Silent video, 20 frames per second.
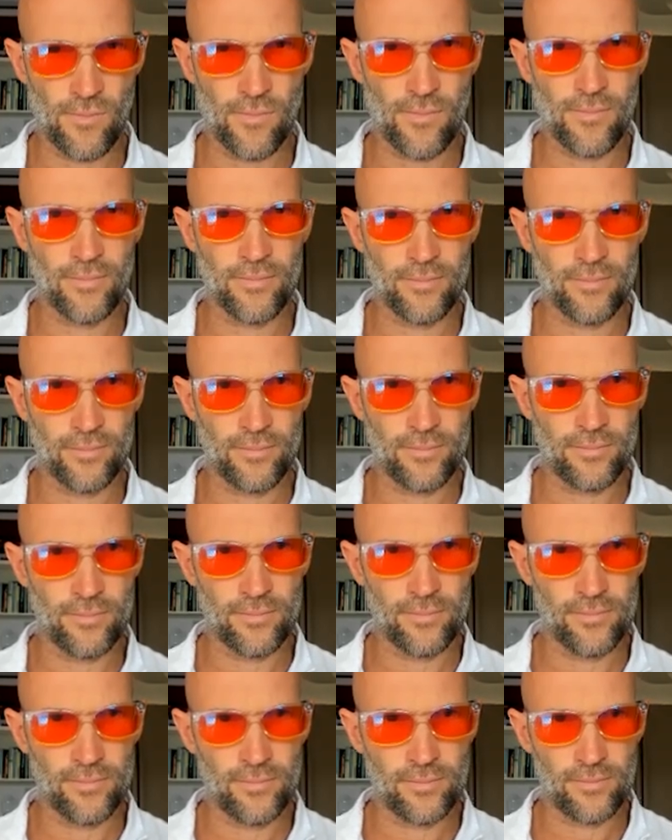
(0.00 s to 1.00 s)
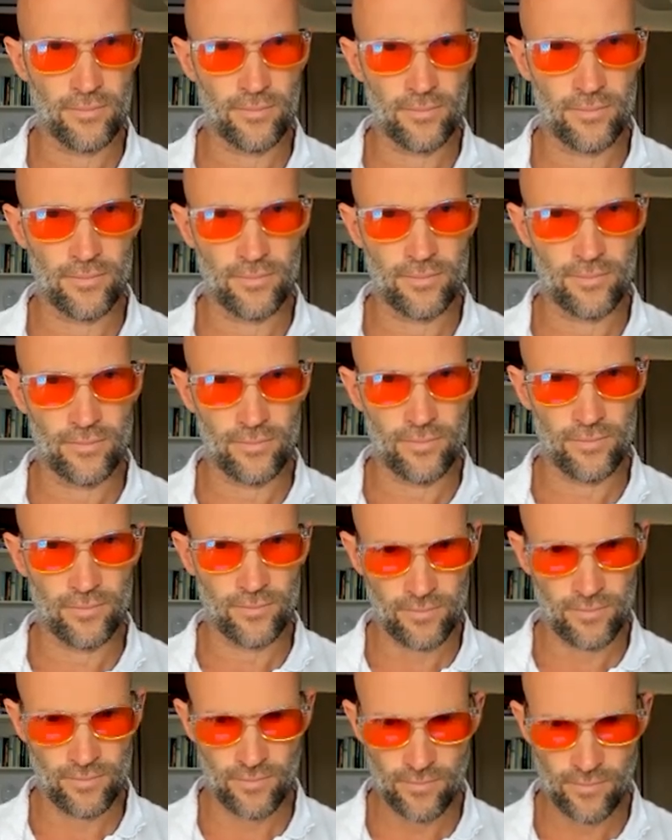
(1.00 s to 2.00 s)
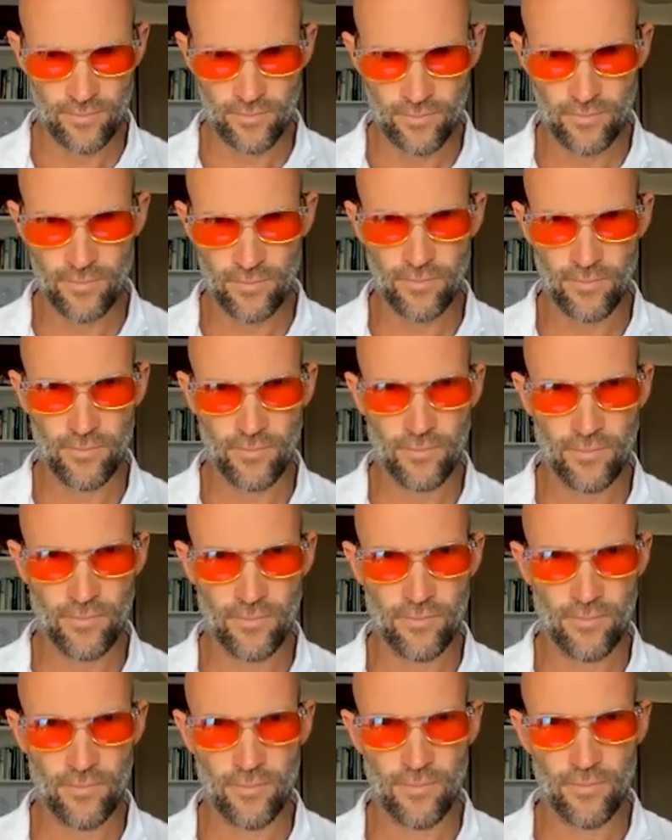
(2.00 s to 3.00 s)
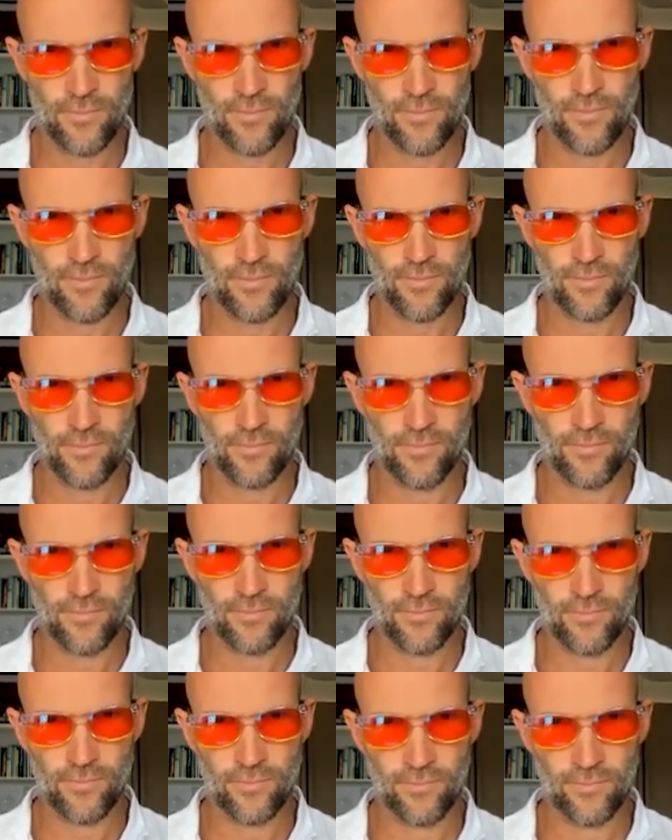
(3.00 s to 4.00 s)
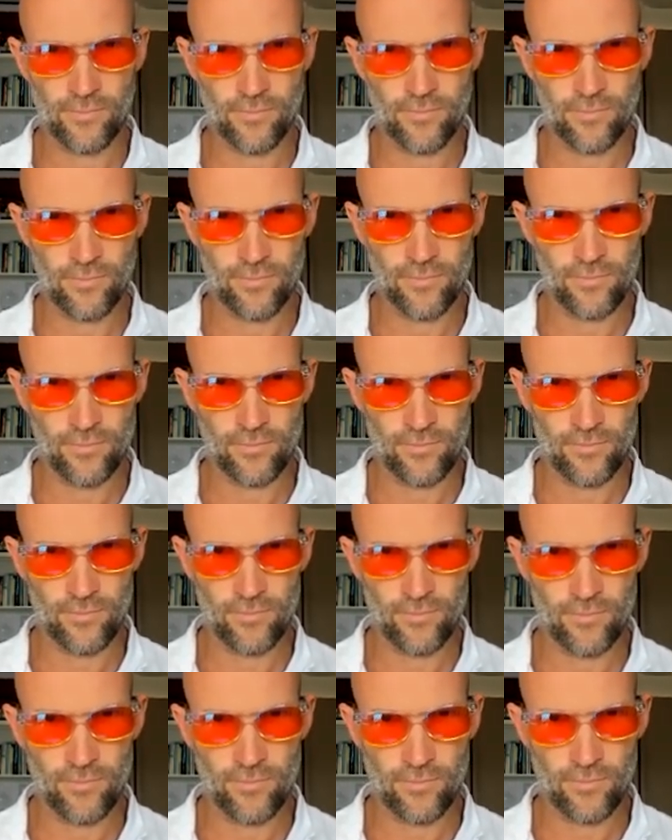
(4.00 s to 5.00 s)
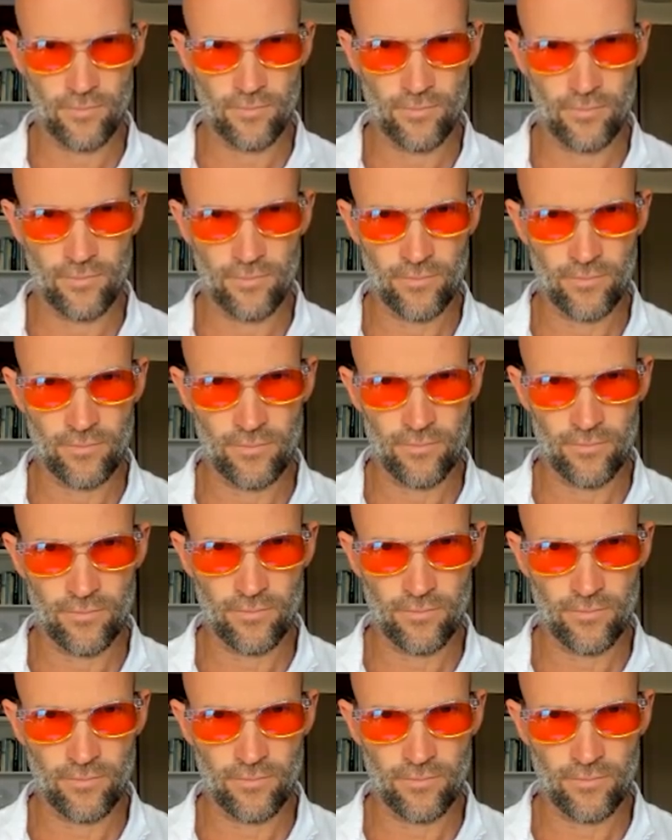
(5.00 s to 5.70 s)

No words are spoken by the person on screen.